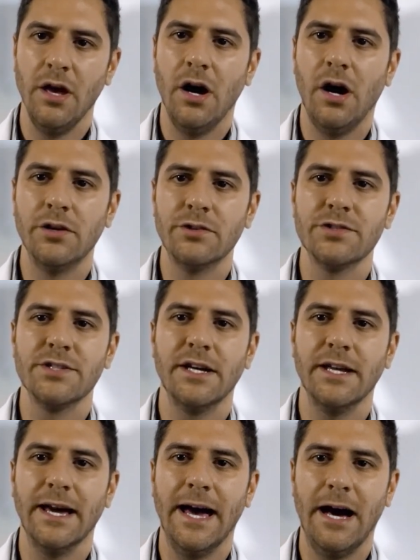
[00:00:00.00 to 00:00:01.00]
Understanding
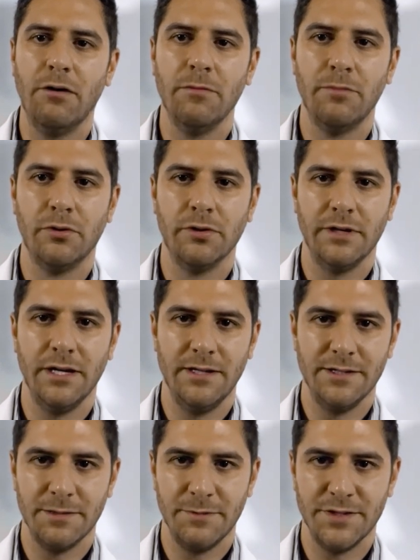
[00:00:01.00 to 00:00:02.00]
how important
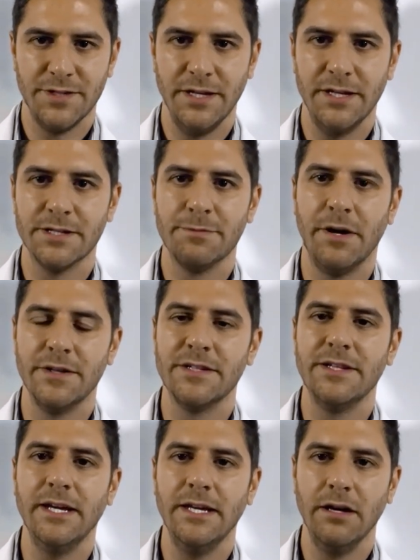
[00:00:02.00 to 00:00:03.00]
intimacy and
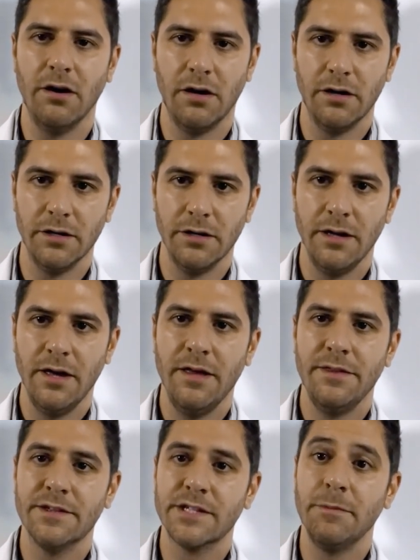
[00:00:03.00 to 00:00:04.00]
spontaneity are,
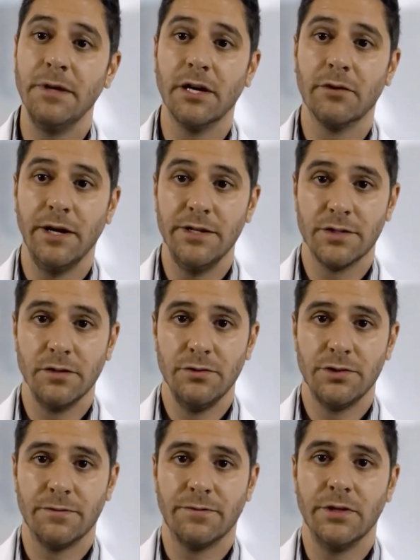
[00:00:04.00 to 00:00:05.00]
this can be a great
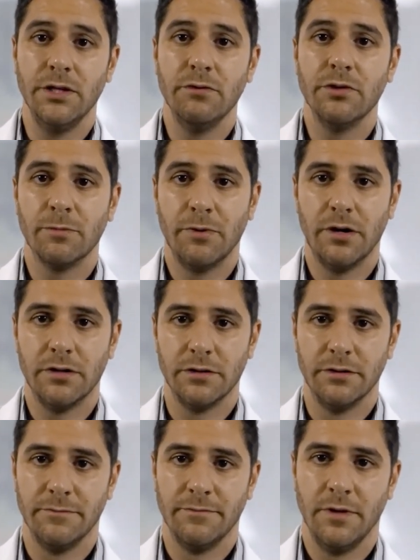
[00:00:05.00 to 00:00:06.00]
solution for you and your partner.
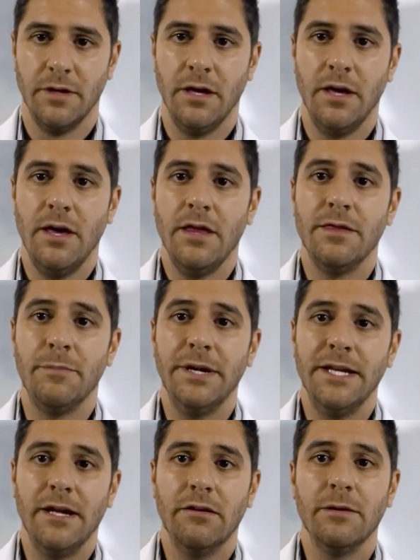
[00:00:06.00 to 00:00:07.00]
The
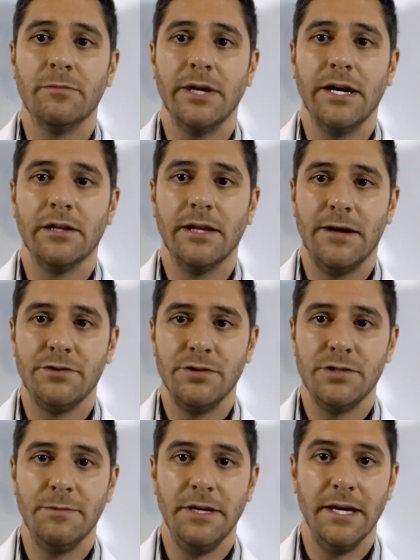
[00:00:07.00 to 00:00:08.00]
penile implant allows you
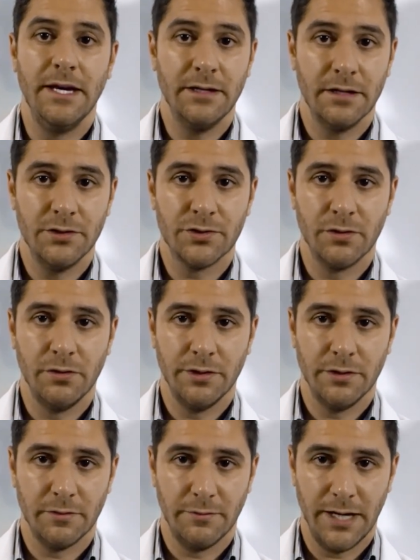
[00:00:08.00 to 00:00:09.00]
to be in control of
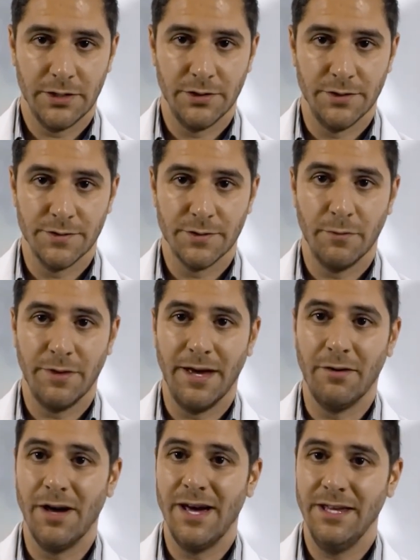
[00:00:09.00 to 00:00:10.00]
your erections
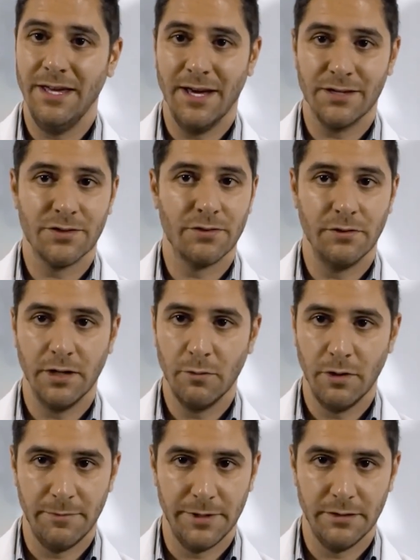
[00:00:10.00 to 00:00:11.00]
without any external
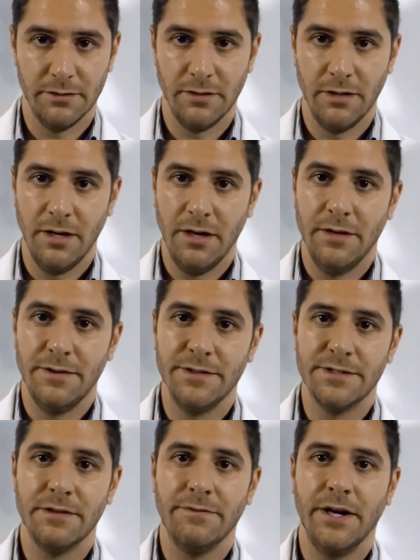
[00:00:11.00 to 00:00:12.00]
equipment. This
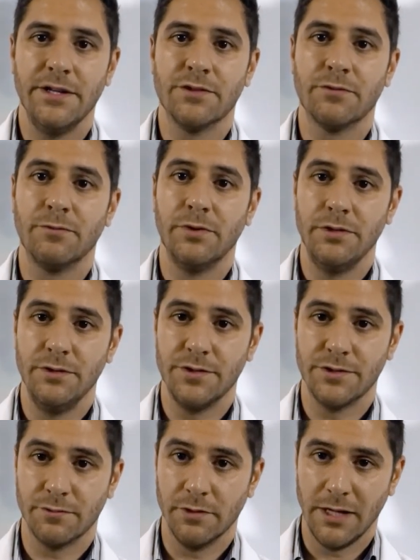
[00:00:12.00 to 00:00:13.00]
device produces a
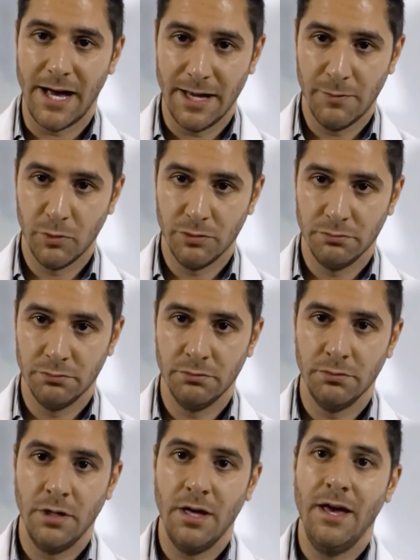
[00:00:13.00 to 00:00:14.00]
reliable
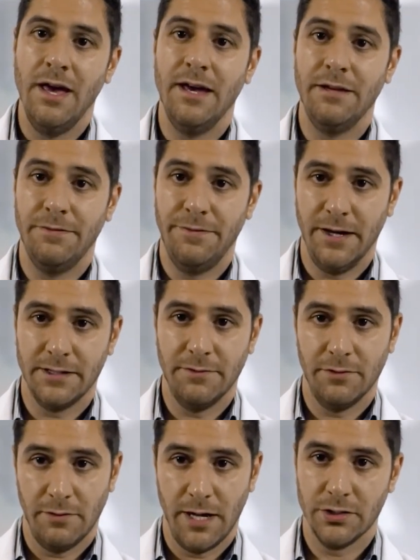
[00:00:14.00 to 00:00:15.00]
and effective
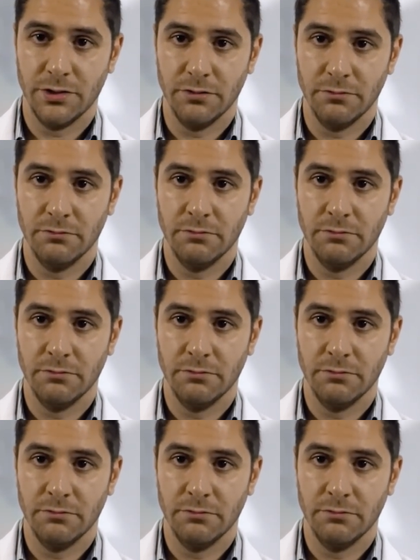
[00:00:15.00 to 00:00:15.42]
erection.